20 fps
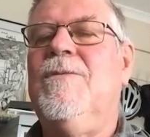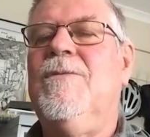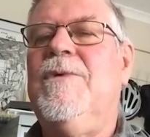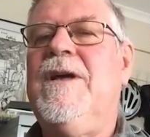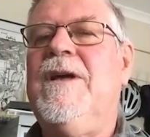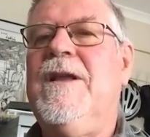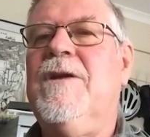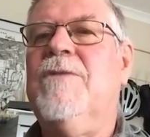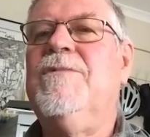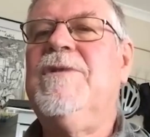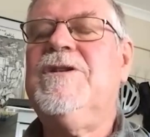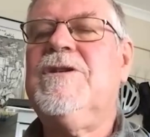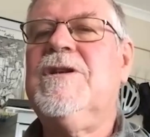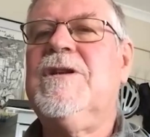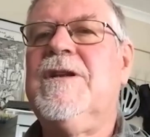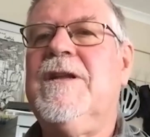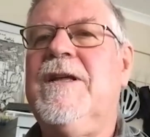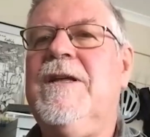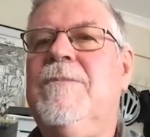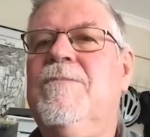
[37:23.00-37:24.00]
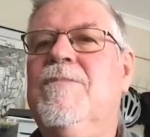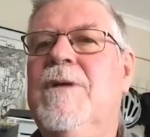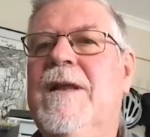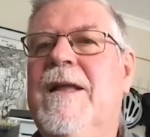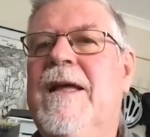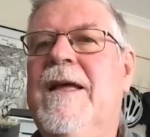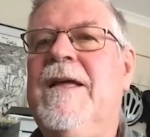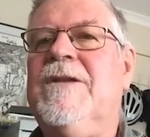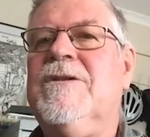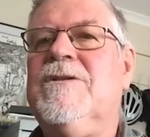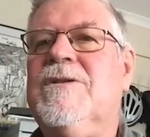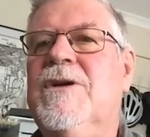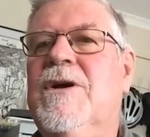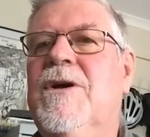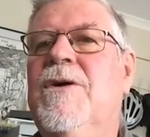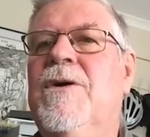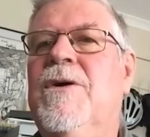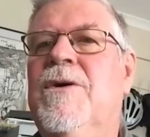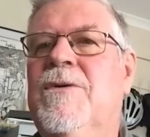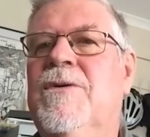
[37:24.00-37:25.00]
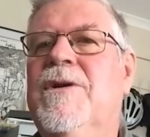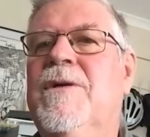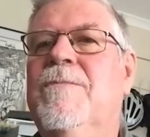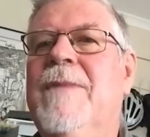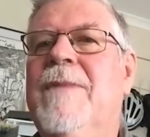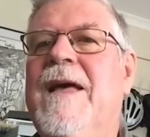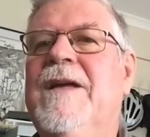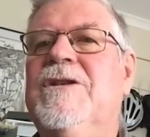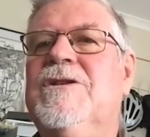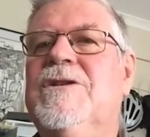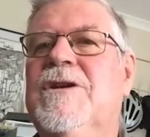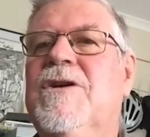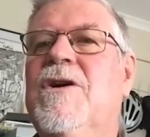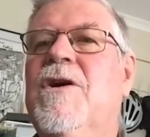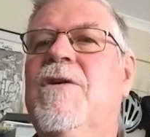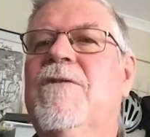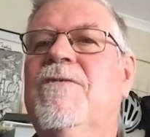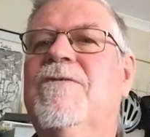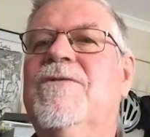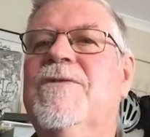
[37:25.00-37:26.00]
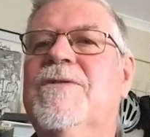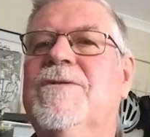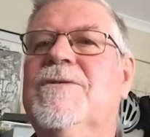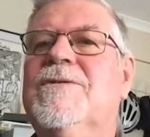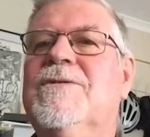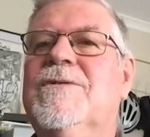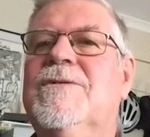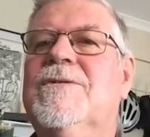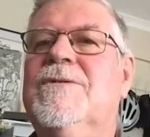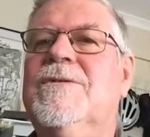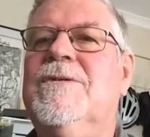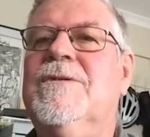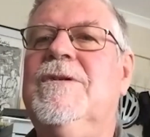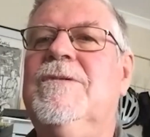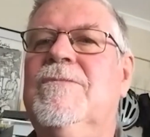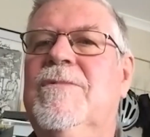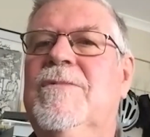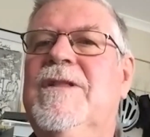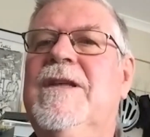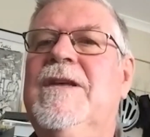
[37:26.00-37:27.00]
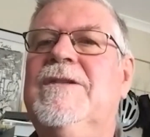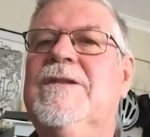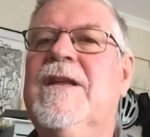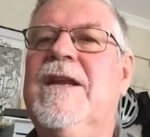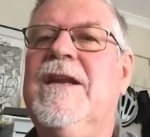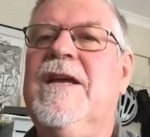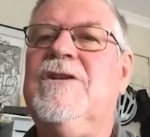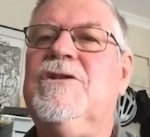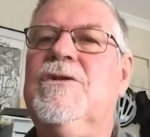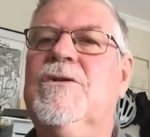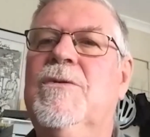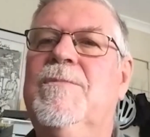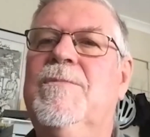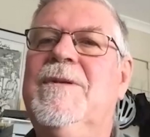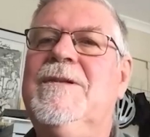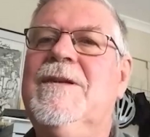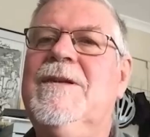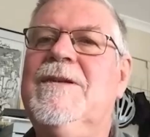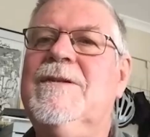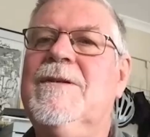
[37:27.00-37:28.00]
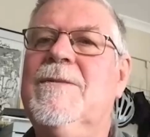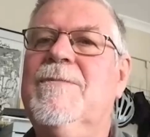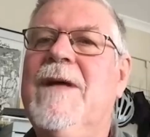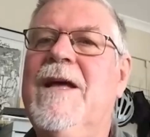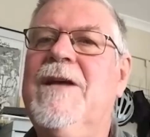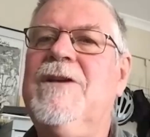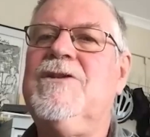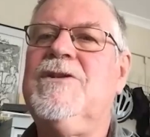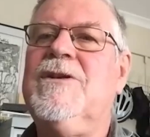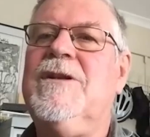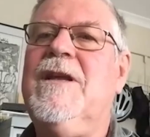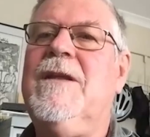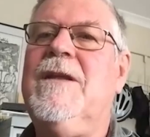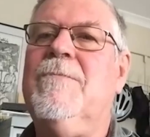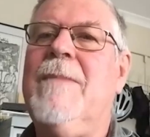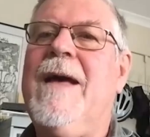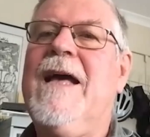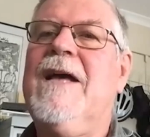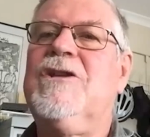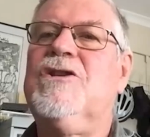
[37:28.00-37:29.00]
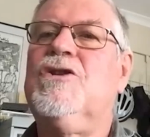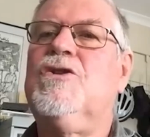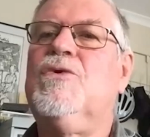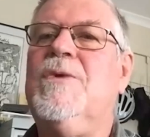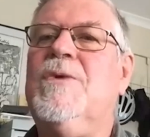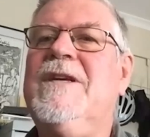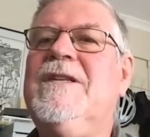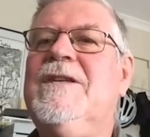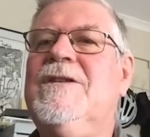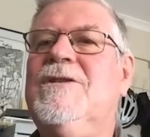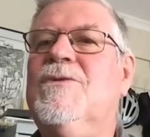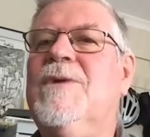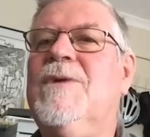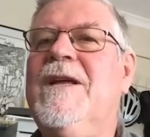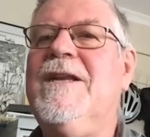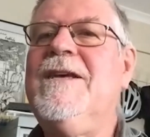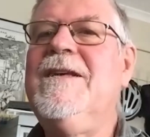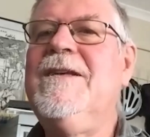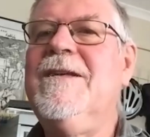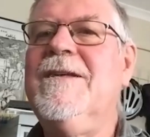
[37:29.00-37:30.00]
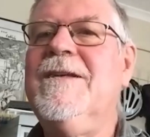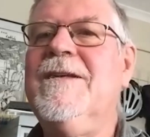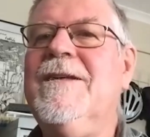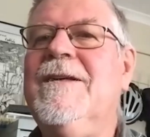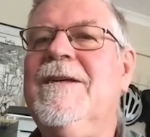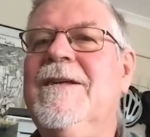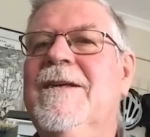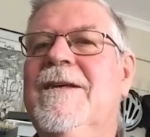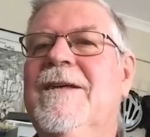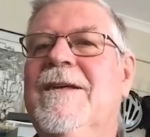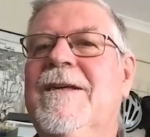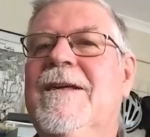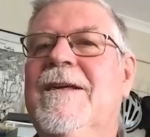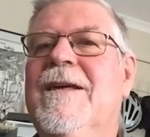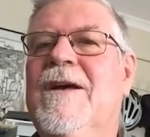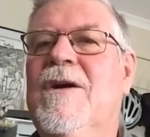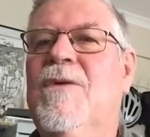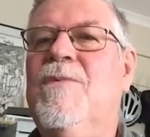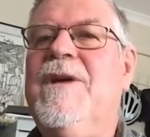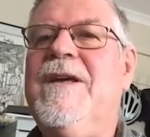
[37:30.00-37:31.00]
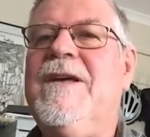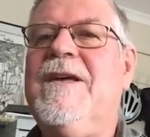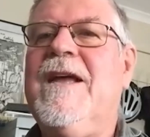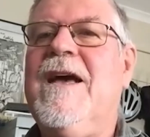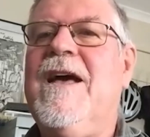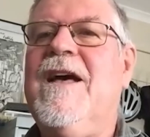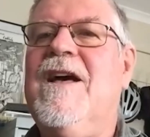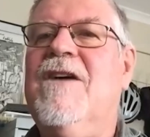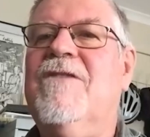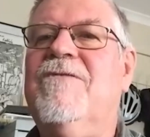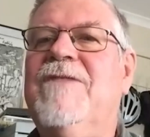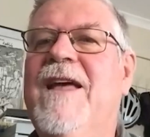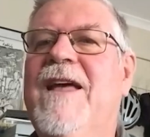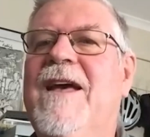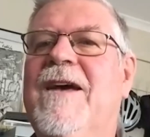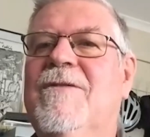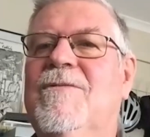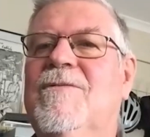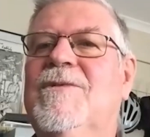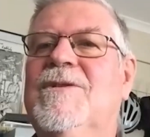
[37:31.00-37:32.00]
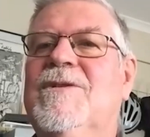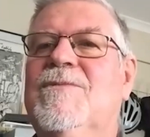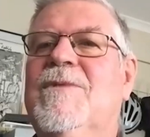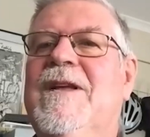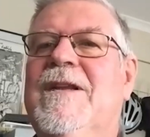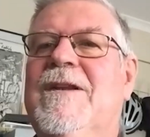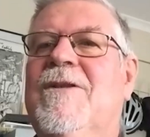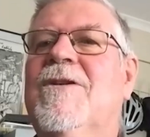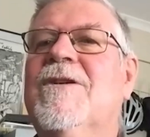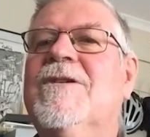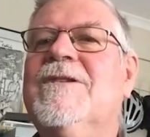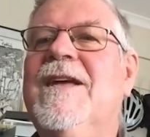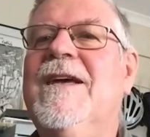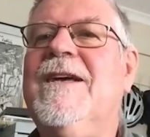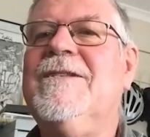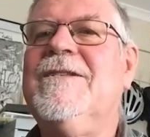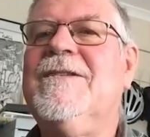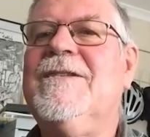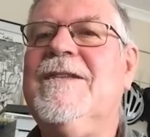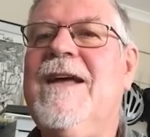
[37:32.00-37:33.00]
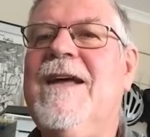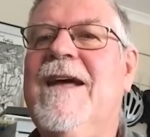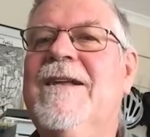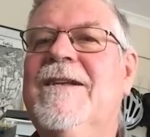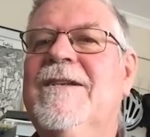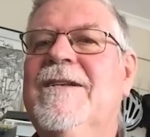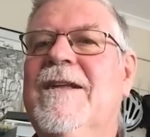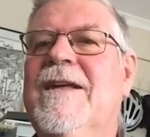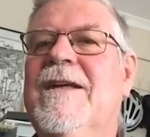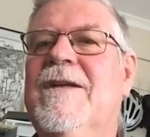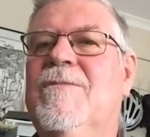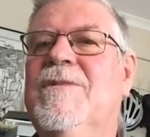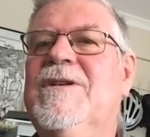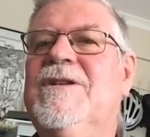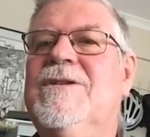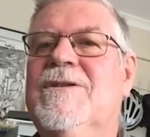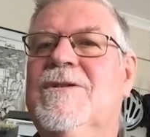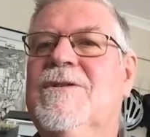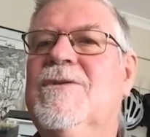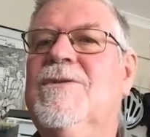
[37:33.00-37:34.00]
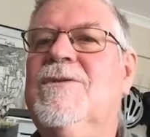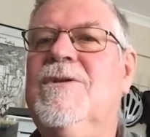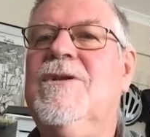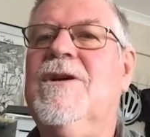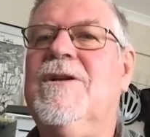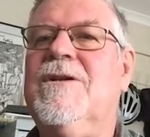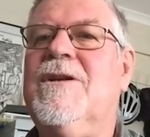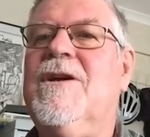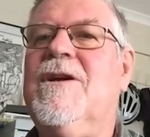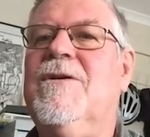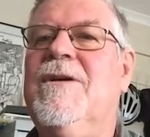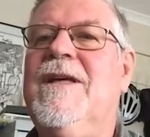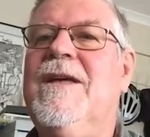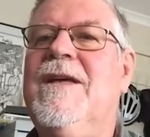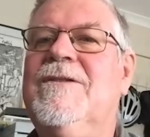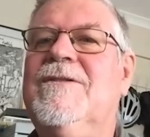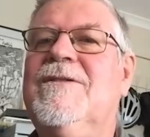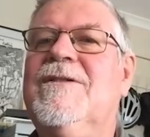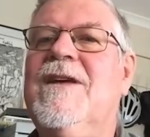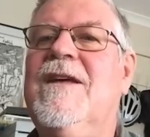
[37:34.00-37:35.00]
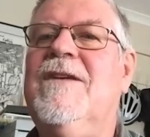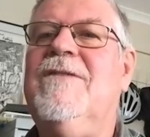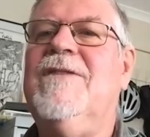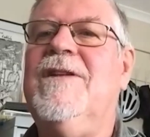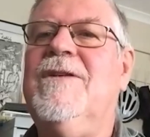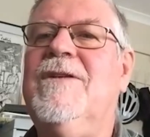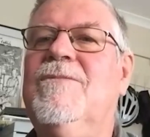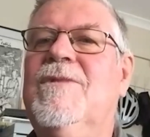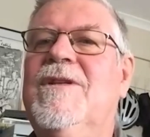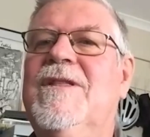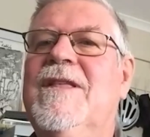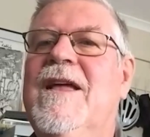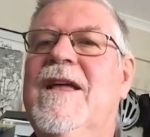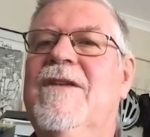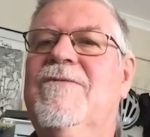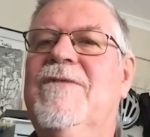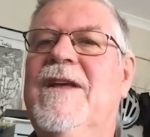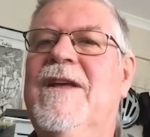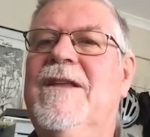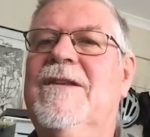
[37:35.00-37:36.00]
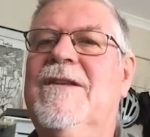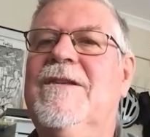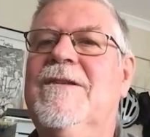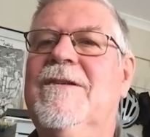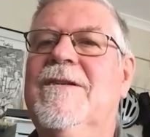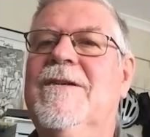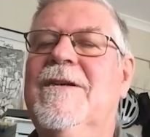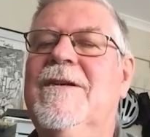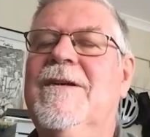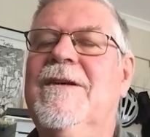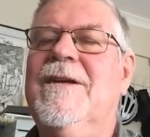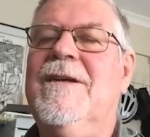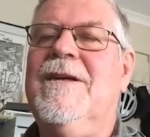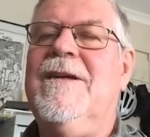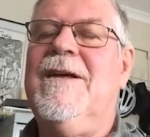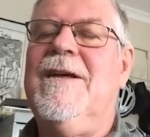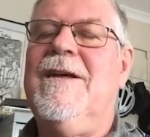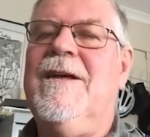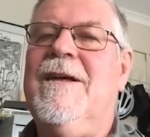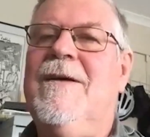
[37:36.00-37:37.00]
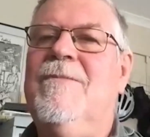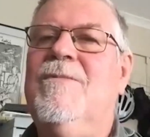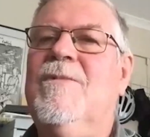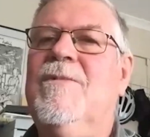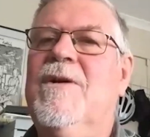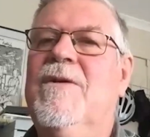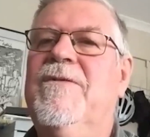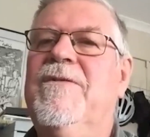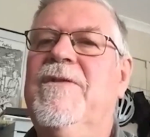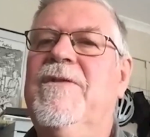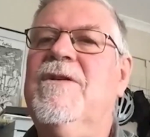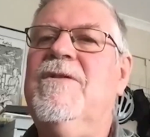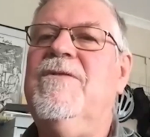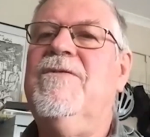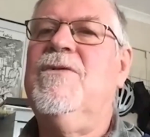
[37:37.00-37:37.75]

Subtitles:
We had originally planned to hold a major conference with international participation in March 2020. A week and a half out was when lockdown started, and we just could not go ahead safely with that event. We were very